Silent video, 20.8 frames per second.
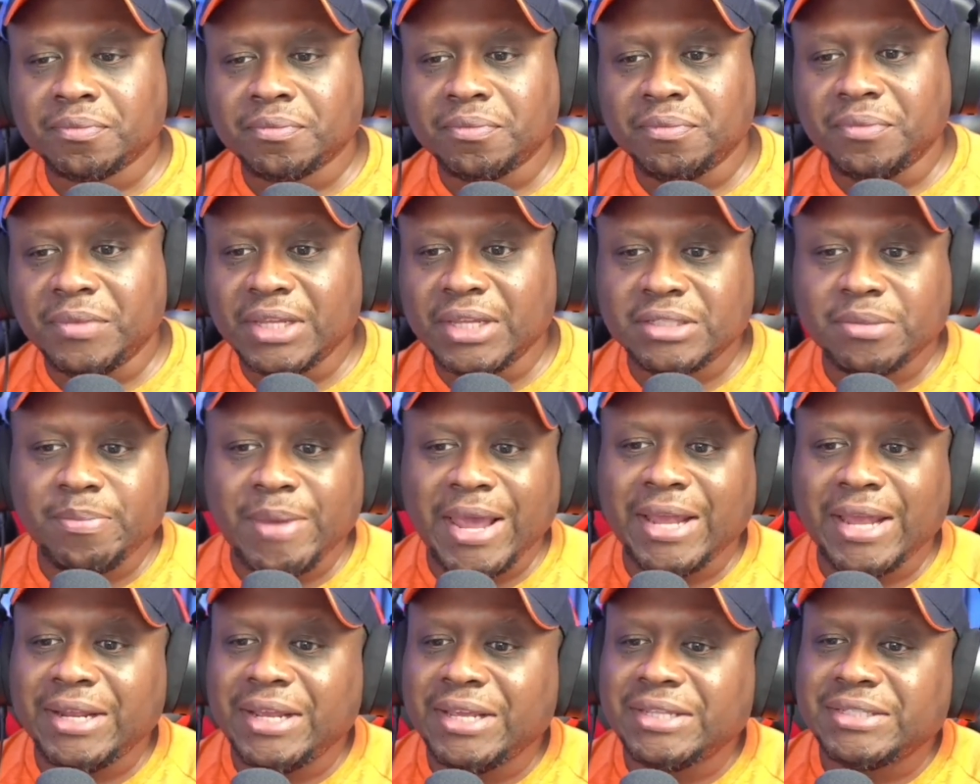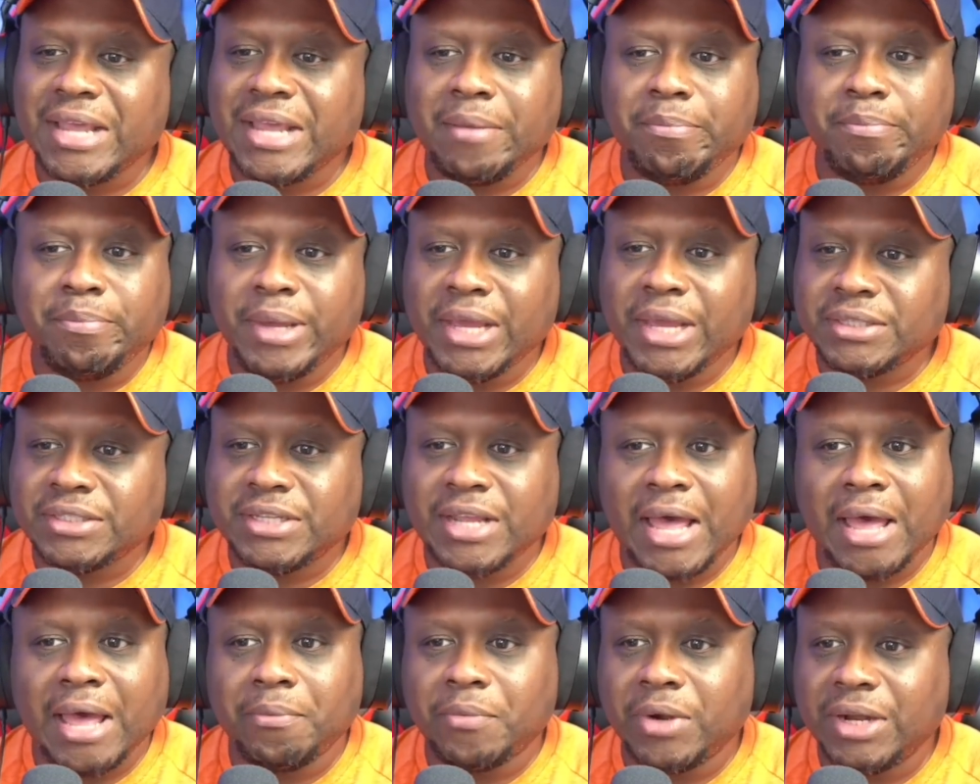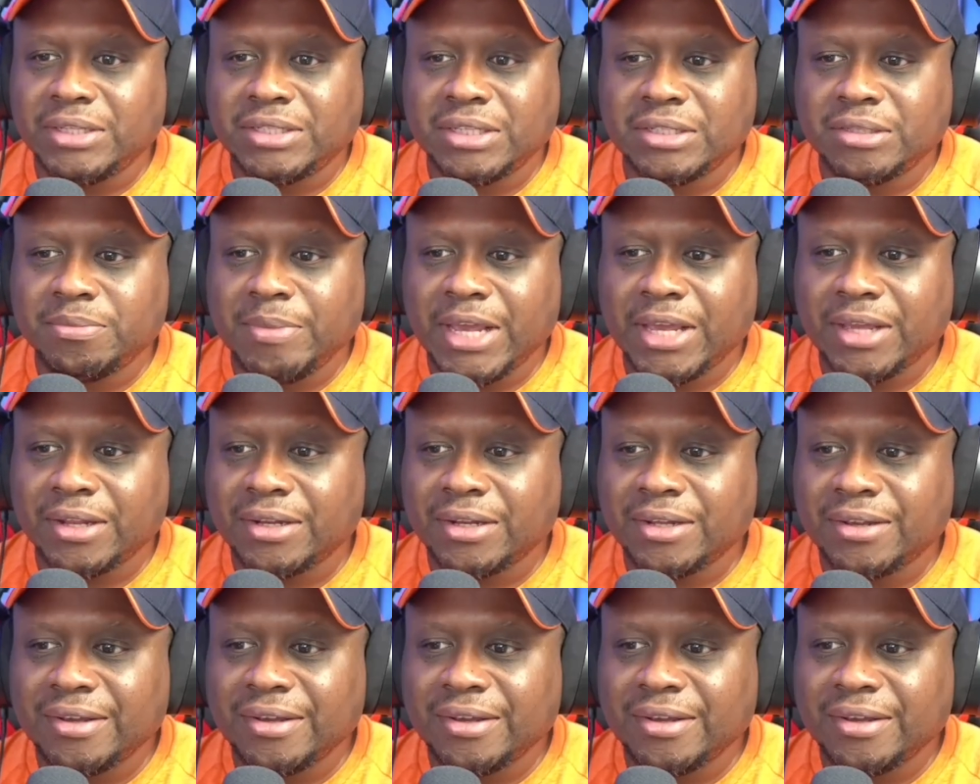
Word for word: This man is a bit time racist man.